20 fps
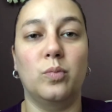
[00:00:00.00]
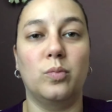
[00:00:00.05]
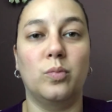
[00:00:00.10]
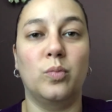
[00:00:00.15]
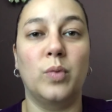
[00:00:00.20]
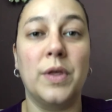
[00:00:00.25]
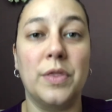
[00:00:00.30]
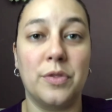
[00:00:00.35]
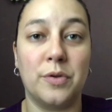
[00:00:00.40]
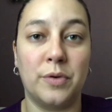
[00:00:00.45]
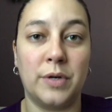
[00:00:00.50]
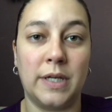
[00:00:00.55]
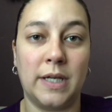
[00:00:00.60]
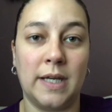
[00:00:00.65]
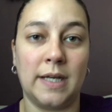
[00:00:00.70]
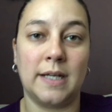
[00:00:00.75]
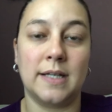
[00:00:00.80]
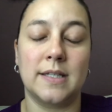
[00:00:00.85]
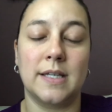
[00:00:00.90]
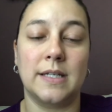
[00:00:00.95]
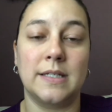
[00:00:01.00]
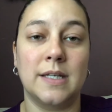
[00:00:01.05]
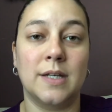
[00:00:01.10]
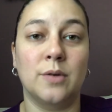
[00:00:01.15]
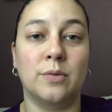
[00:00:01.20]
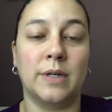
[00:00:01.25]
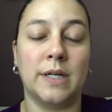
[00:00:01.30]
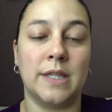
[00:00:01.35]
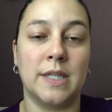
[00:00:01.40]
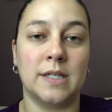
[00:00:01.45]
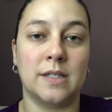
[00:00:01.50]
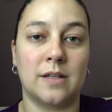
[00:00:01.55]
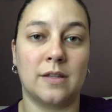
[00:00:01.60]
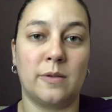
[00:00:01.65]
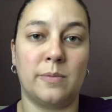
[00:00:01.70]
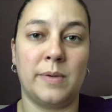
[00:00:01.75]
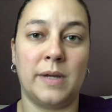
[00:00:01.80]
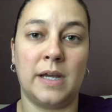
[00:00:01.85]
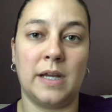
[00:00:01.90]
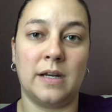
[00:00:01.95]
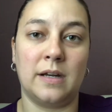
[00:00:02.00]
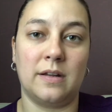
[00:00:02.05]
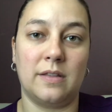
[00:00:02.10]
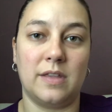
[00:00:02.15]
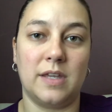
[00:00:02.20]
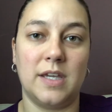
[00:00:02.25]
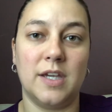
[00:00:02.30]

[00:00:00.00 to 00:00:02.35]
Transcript: went through it again, because I did read this at the beginning of the